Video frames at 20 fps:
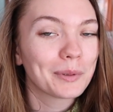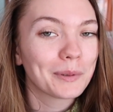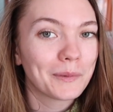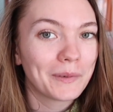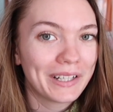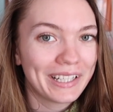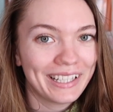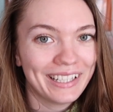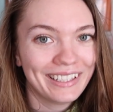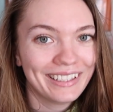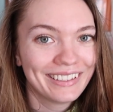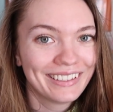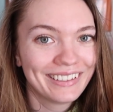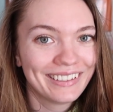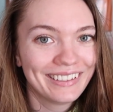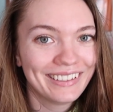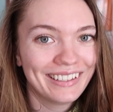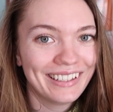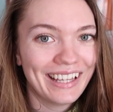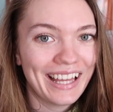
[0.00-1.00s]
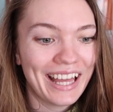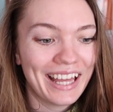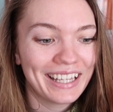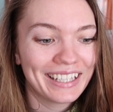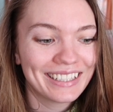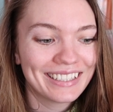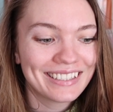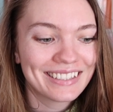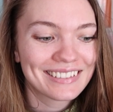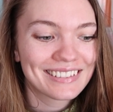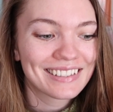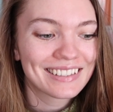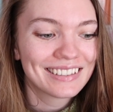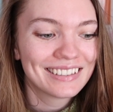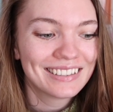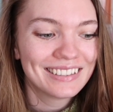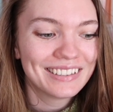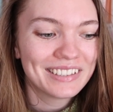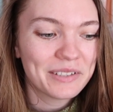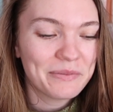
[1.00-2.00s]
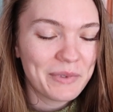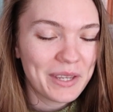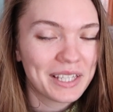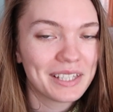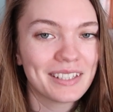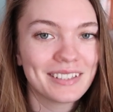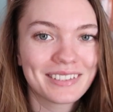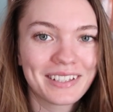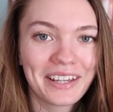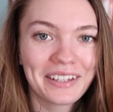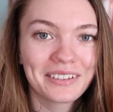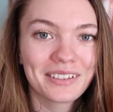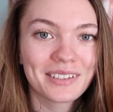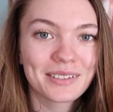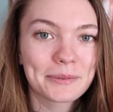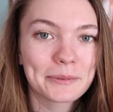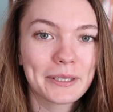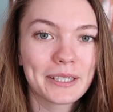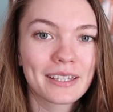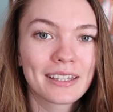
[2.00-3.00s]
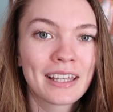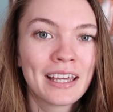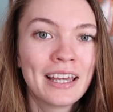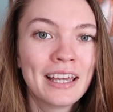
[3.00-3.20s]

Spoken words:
pretty eggs to make these candles with.